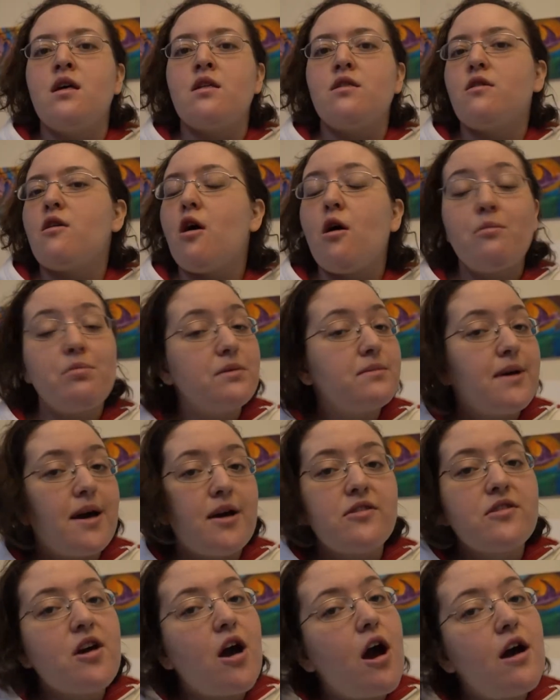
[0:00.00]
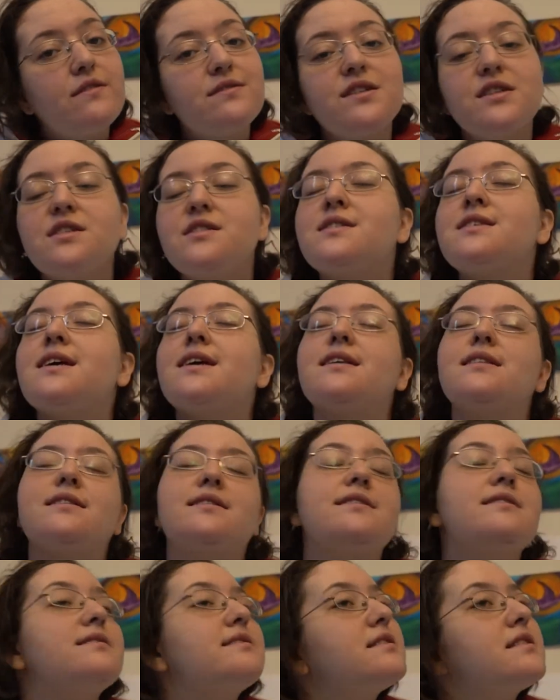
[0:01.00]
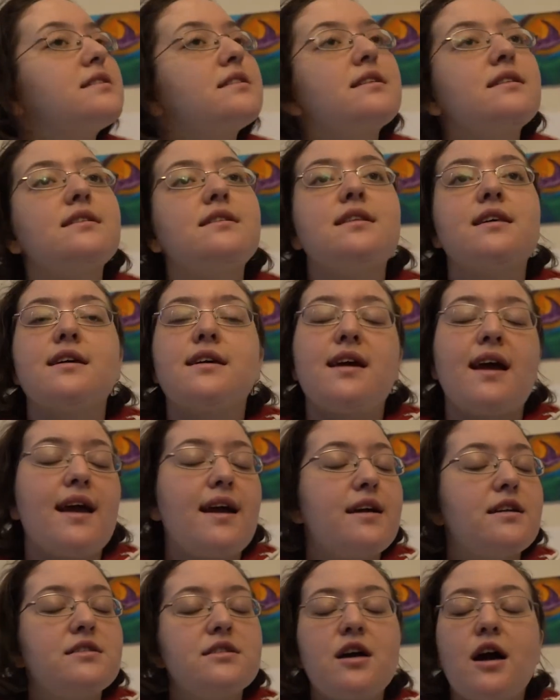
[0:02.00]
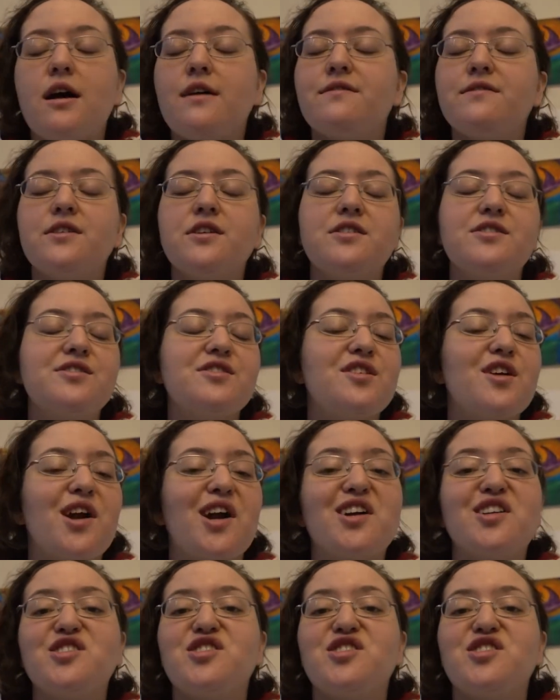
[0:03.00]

the open mouth coughers and the hand coughers are